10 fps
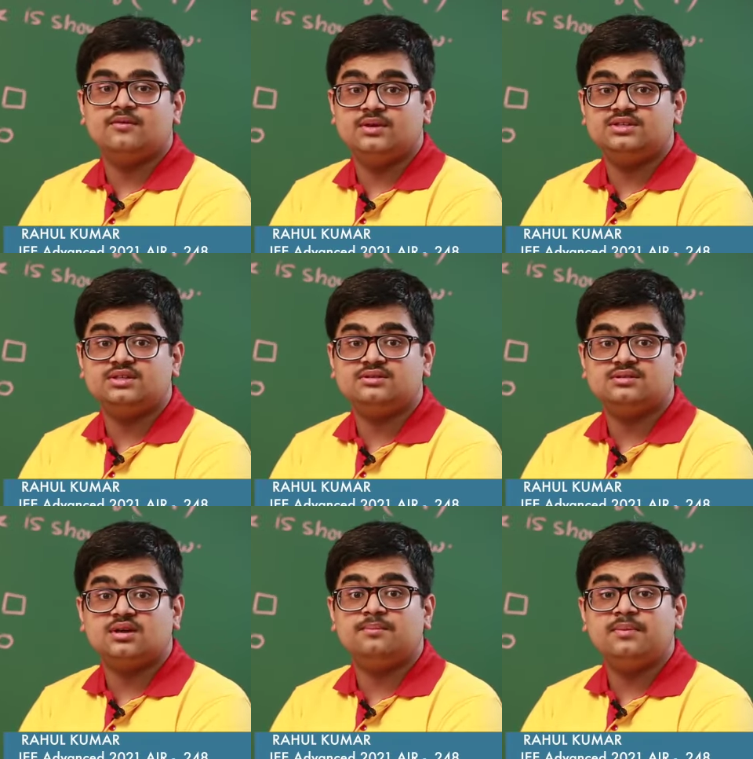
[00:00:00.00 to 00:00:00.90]
which
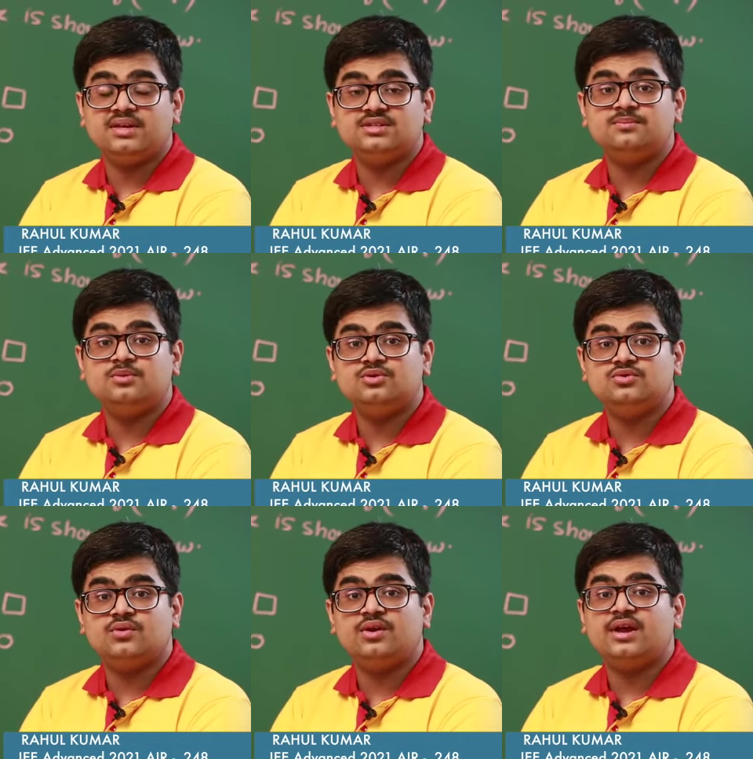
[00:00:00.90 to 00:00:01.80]
is a major
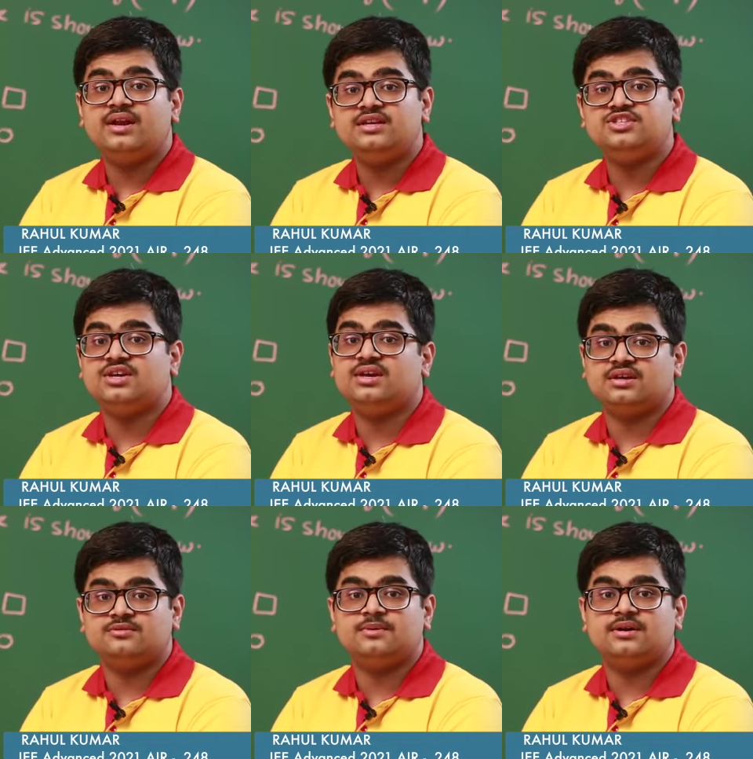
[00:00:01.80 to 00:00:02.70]
boost for any JEE
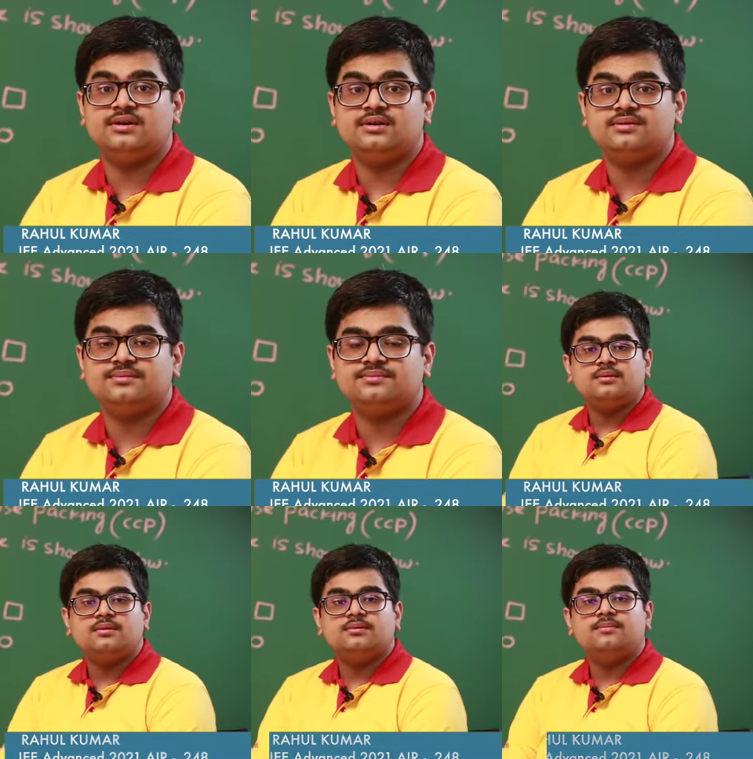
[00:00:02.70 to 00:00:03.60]
aspirant.
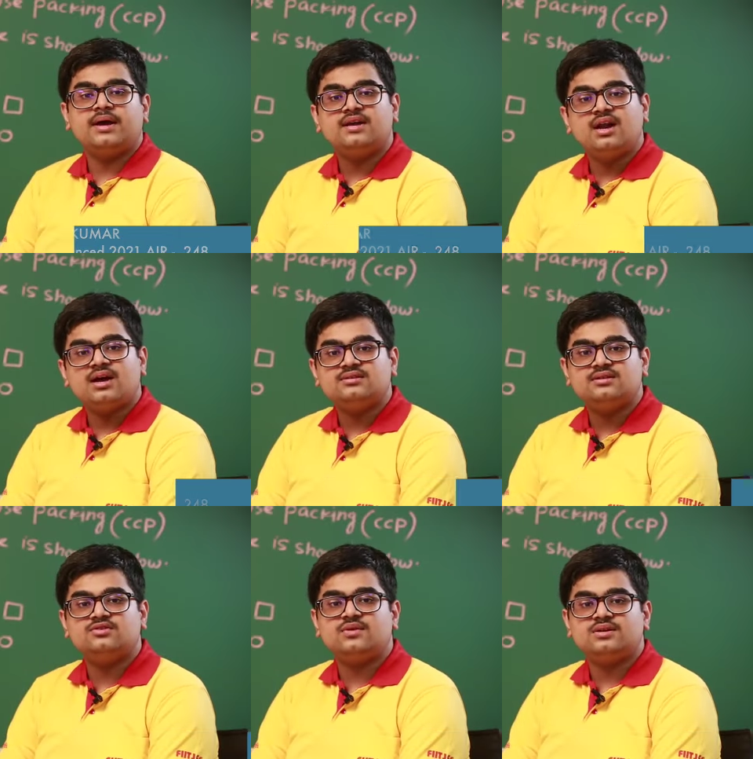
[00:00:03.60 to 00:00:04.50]
My
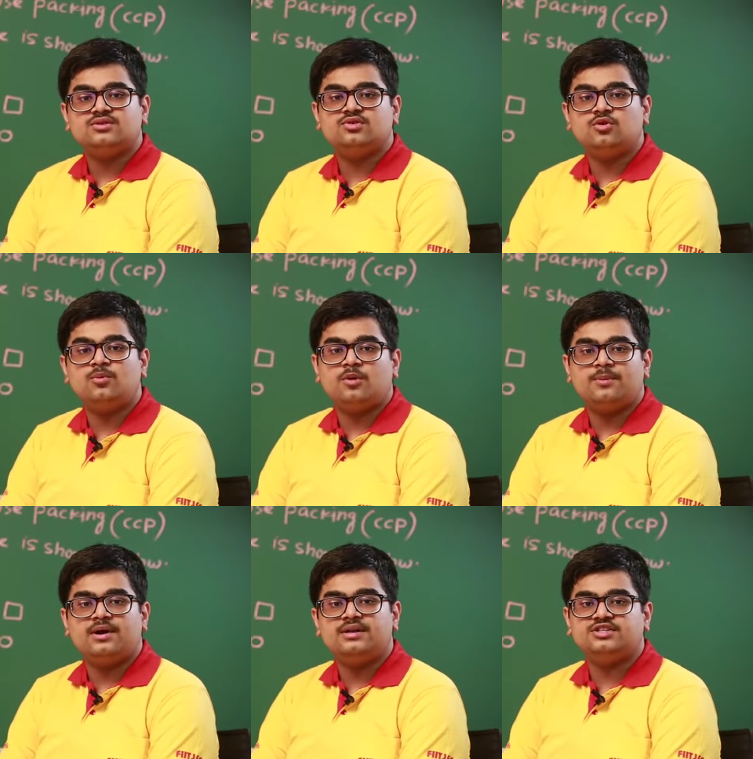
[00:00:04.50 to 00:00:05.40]
classes were so
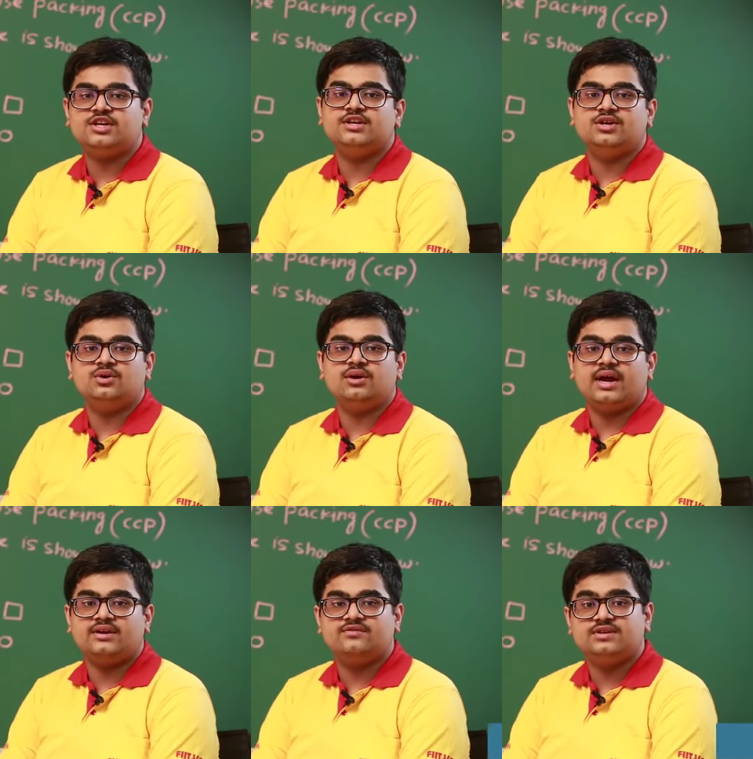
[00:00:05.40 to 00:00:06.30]
properly scheduled at